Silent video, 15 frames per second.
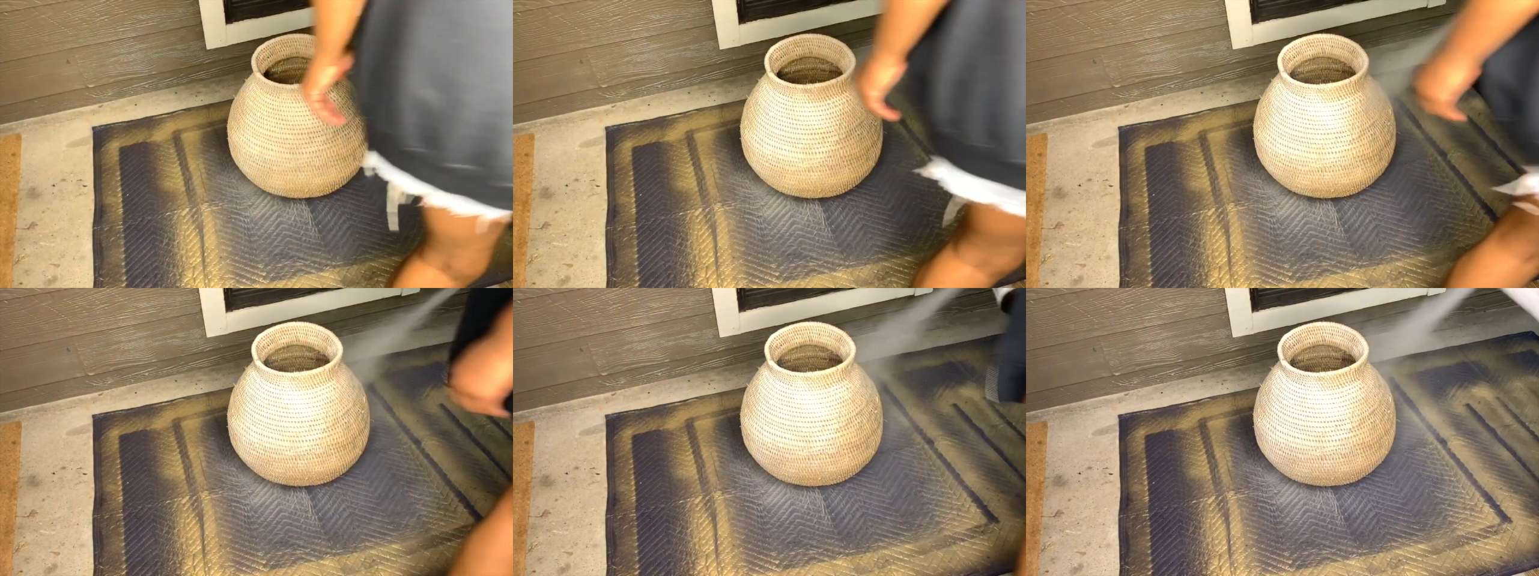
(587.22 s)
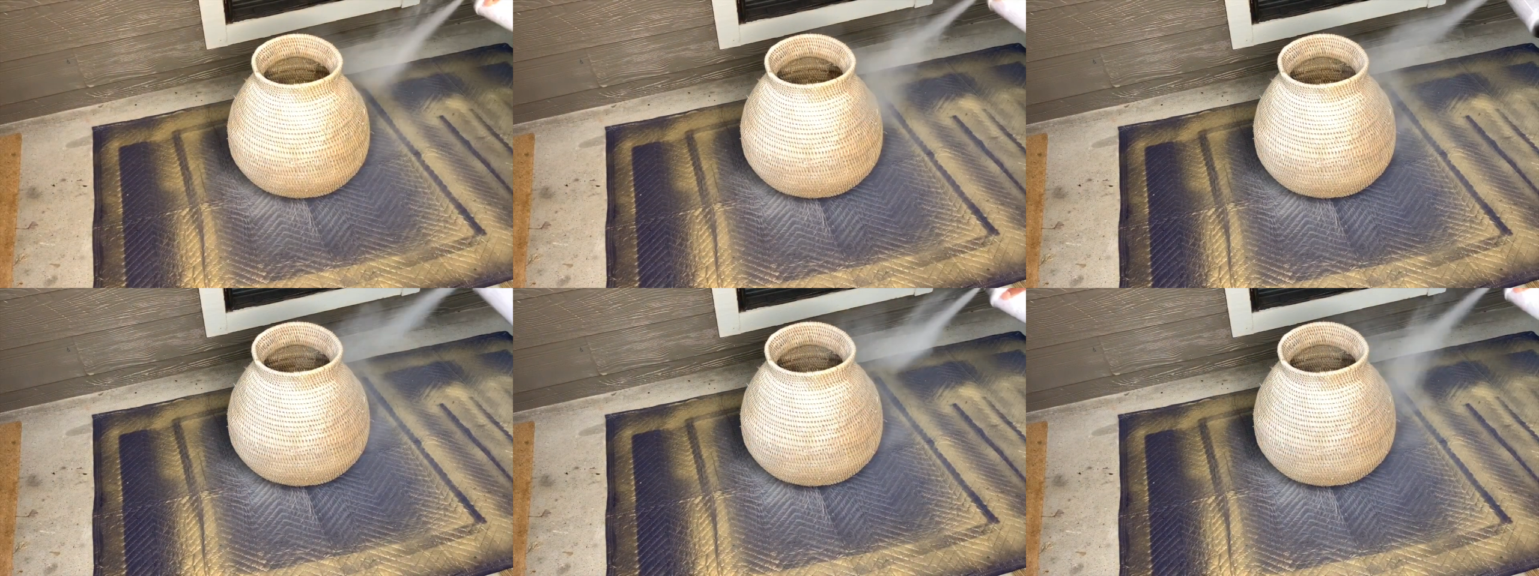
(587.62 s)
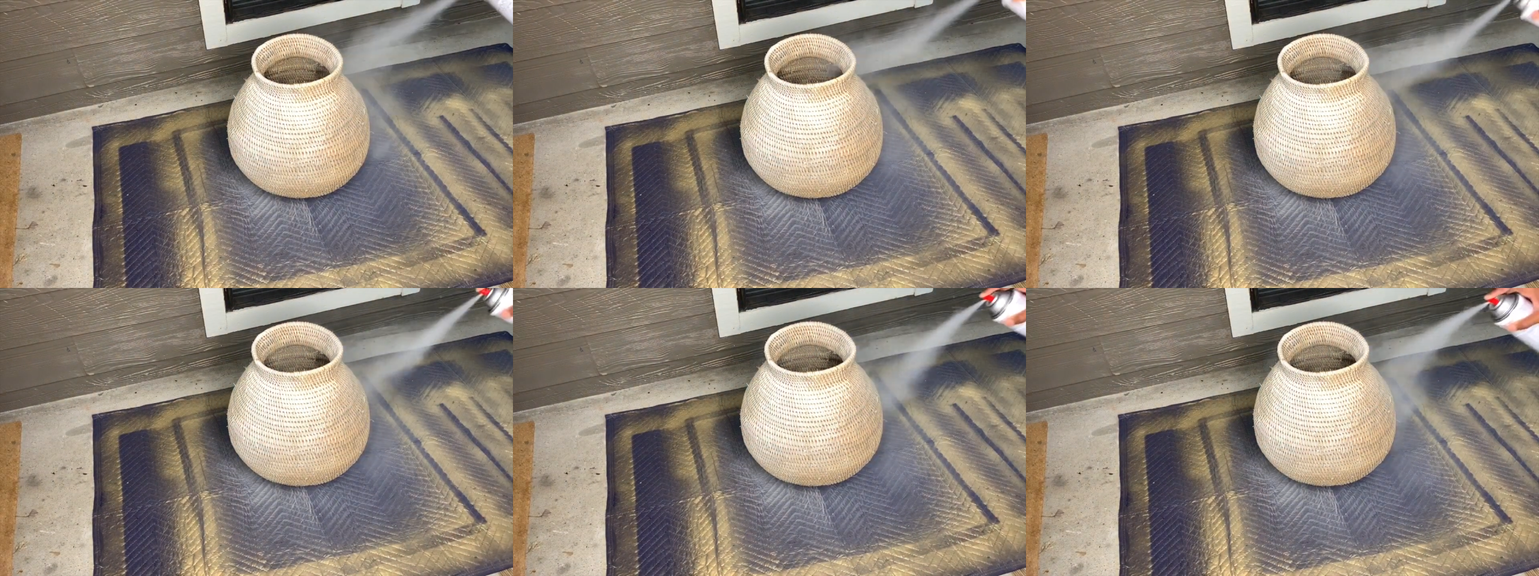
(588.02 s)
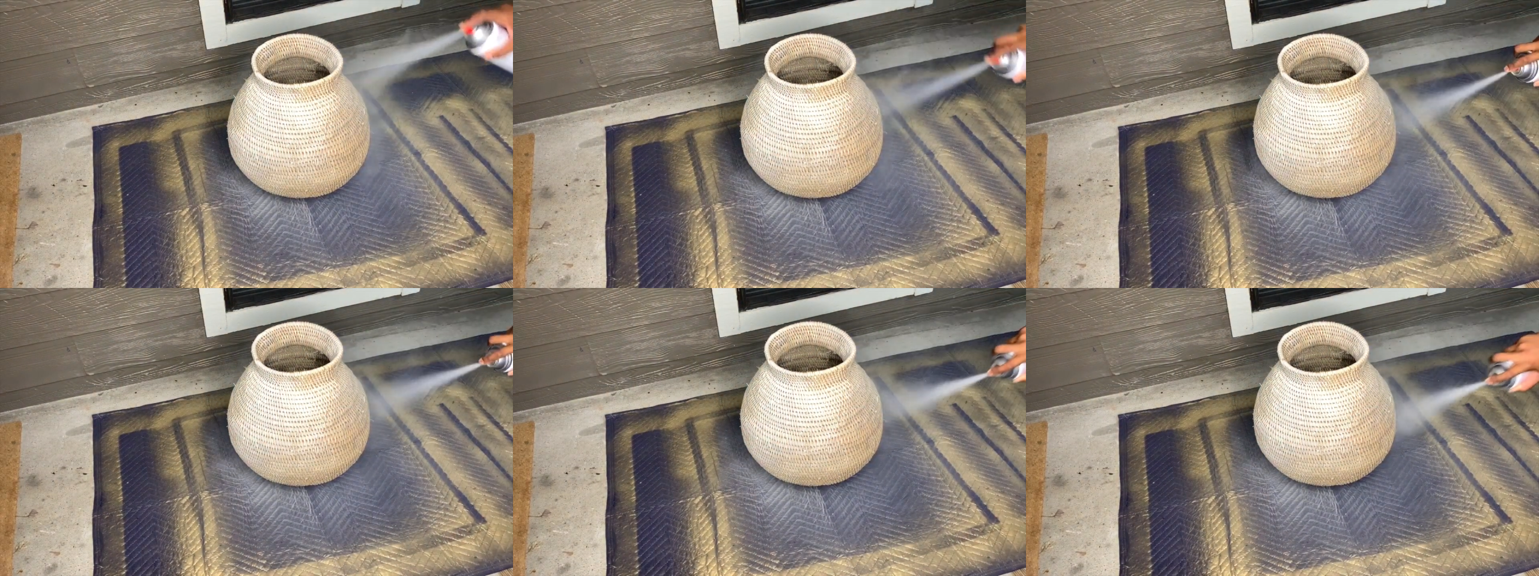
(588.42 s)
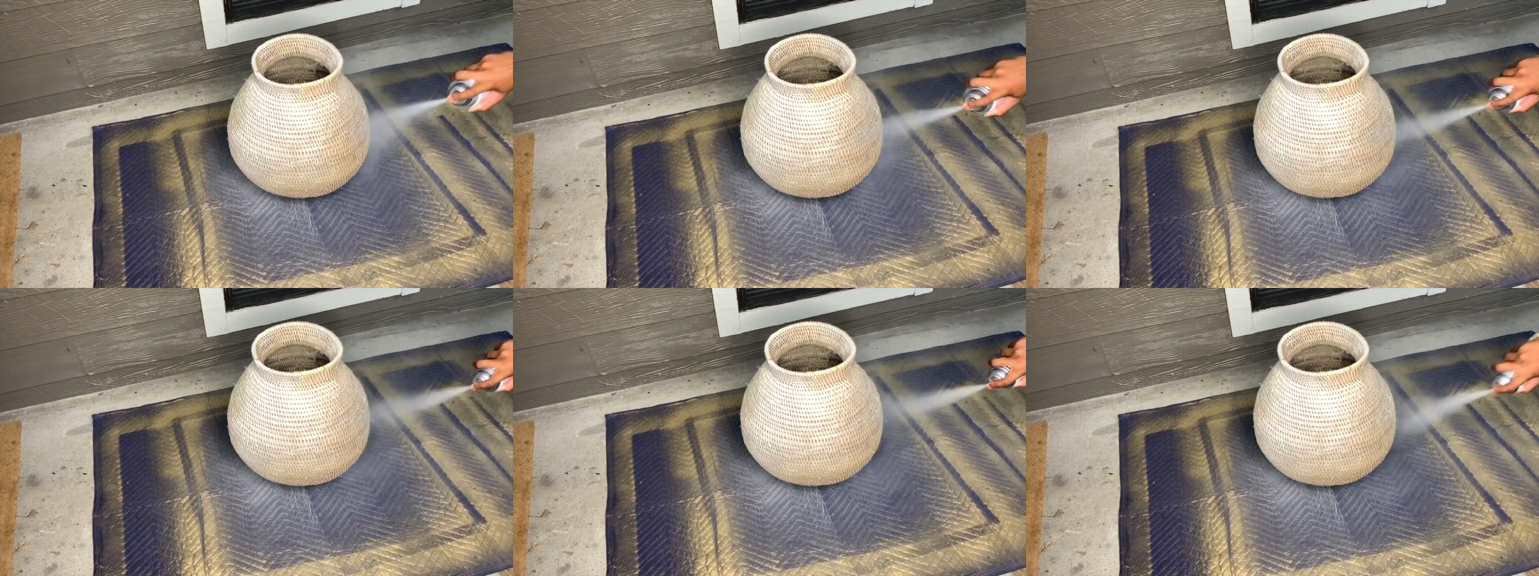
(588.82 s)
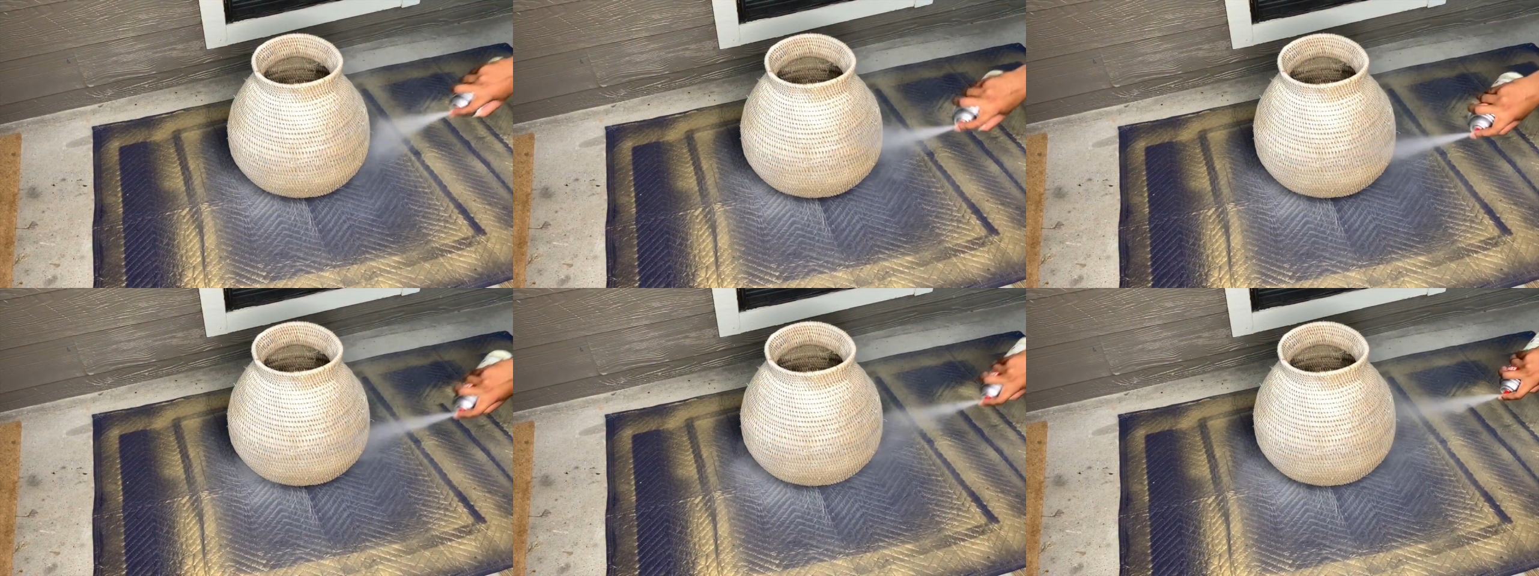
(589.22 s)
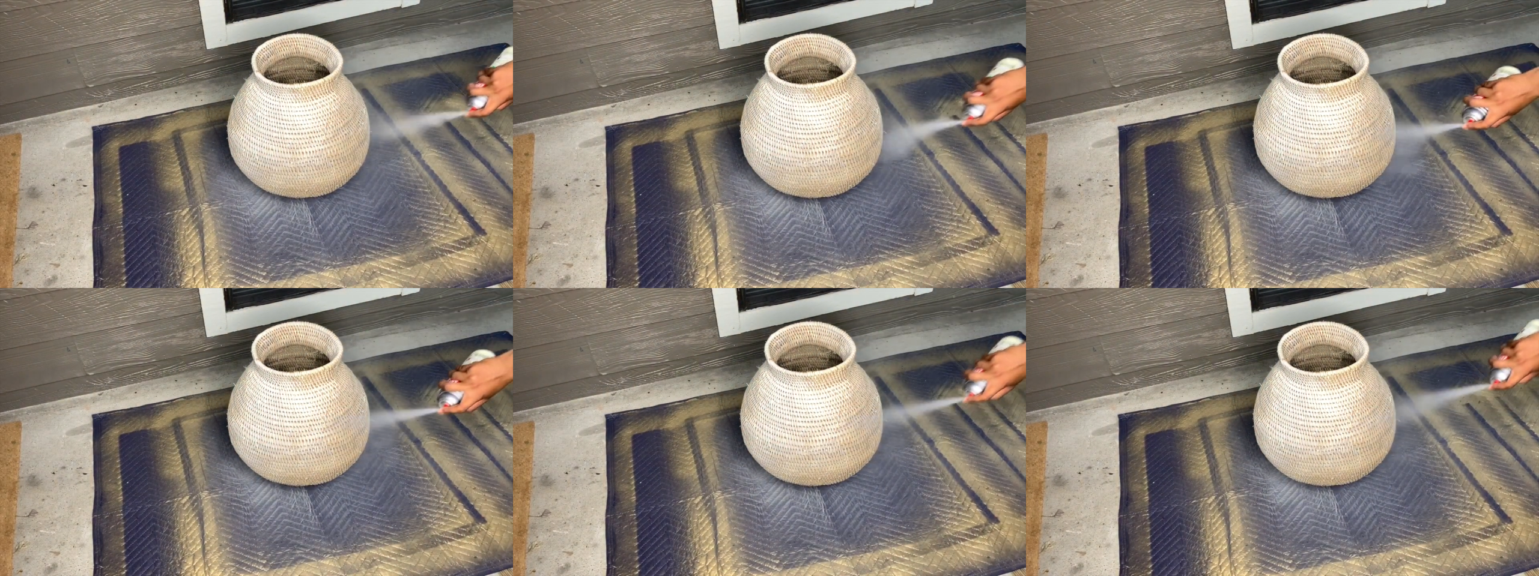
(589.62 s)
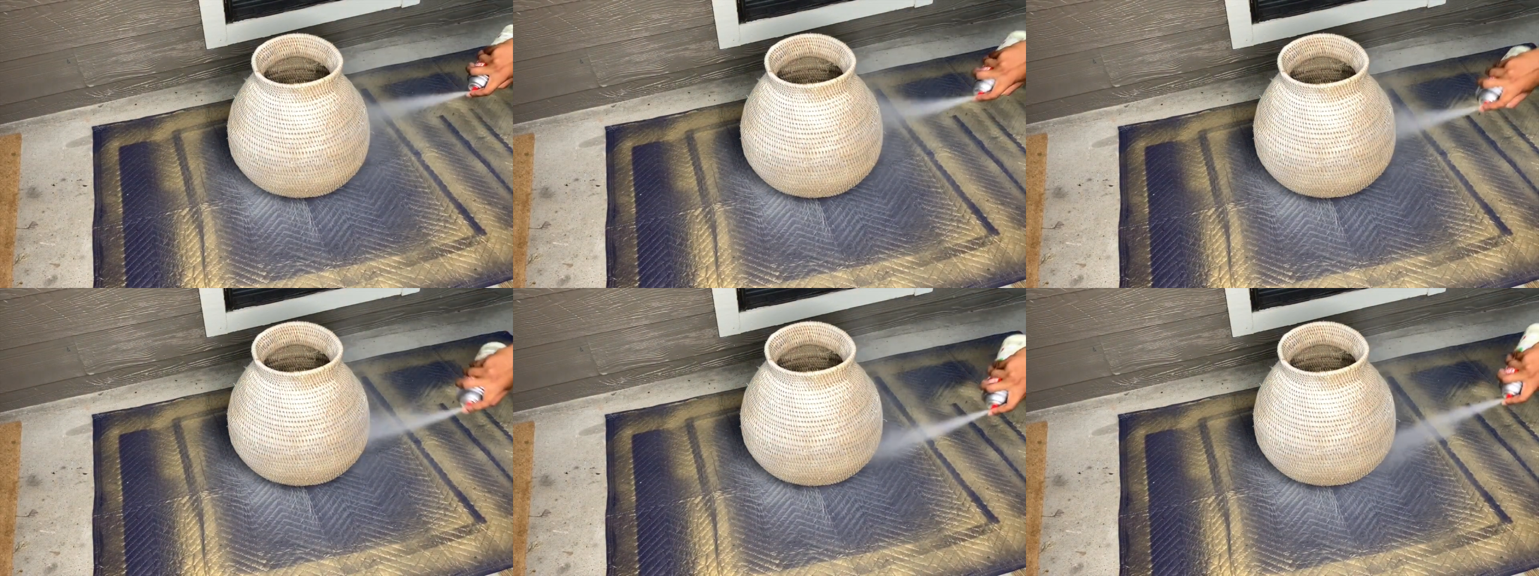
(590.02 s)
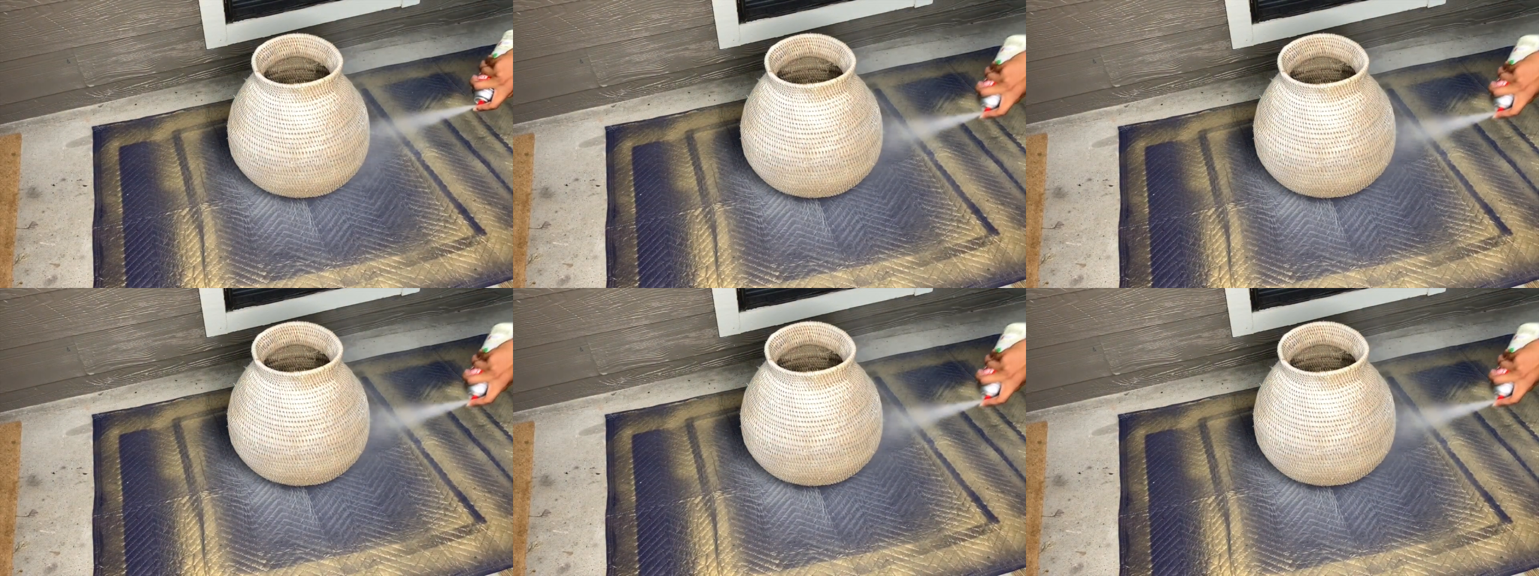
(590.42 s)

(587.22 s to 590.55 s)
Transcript: No face is visible, so there are no lips to read.